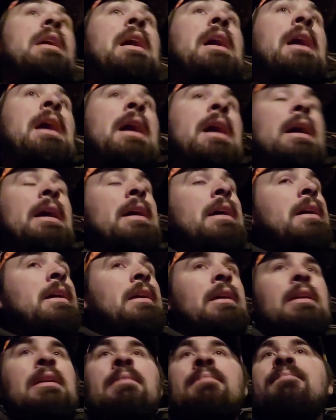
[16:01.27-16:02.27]

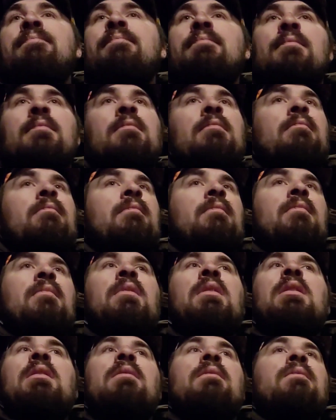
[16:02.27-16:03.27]
I
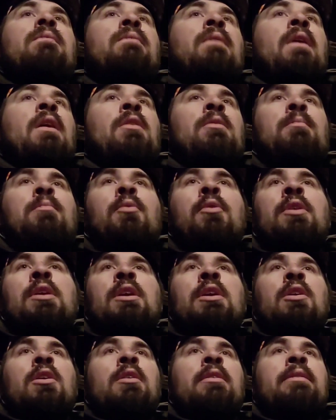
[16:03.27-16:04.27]
felt pretty
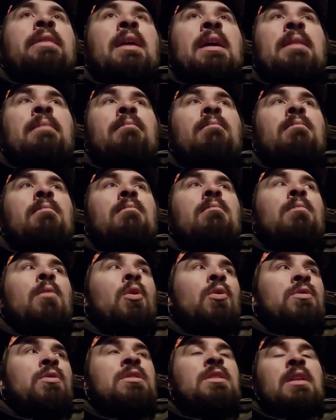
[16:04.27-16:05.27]
good that
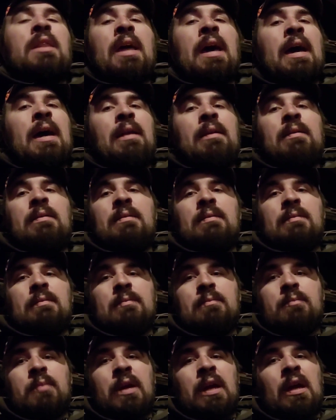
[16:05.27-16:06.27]
most of that
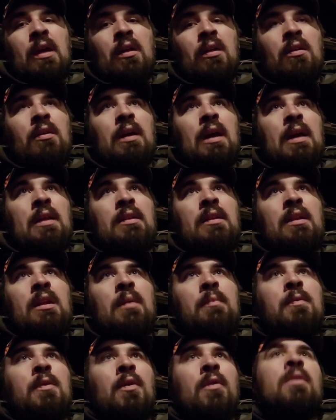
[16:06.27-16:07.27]
bale ended
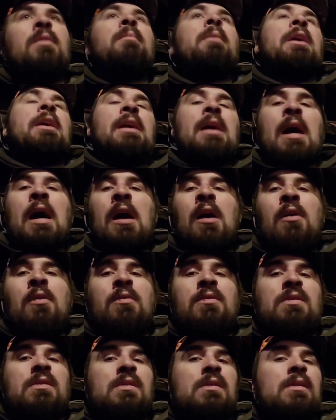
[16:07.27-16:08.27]
up going to my
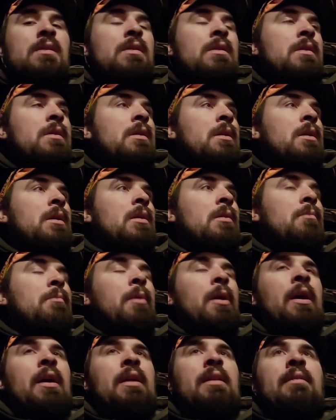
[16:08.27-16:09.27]
cows,
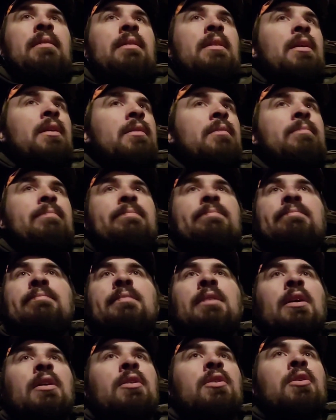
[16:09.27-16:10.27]
but there
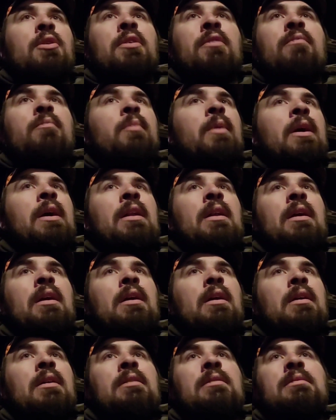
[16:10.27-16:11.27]
could have been
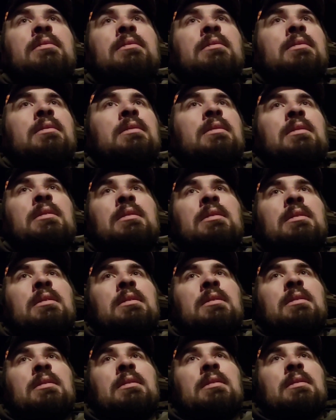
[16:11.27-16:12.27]
a
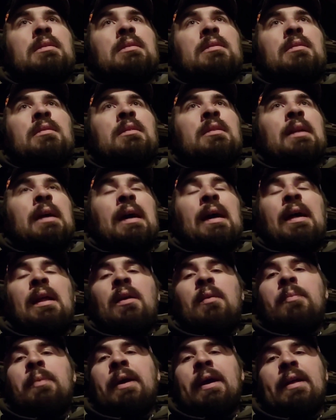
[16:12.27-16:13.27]

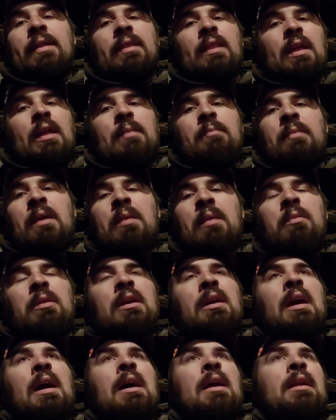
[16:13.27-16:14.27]
little bit that maybe
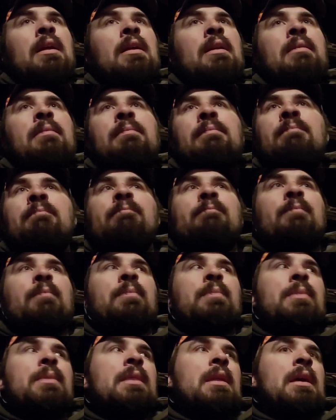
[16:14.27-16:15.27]
got in,
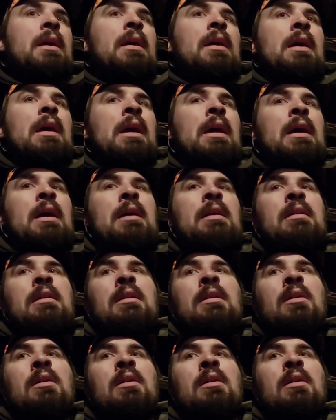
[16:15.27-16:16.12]
and